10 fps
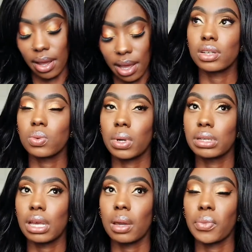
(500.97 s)
I just
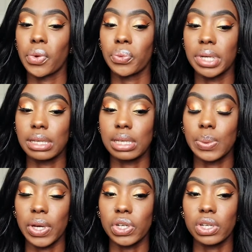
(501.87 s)
want to take more risks,
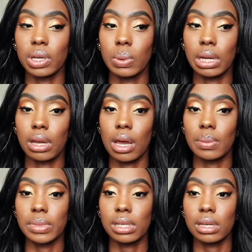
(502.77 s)
especially when it
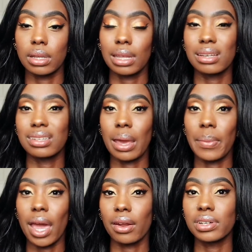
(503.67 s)
comes to things that
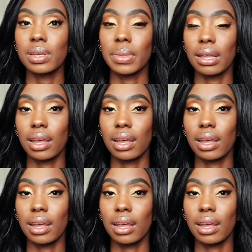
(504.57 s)
matter to me.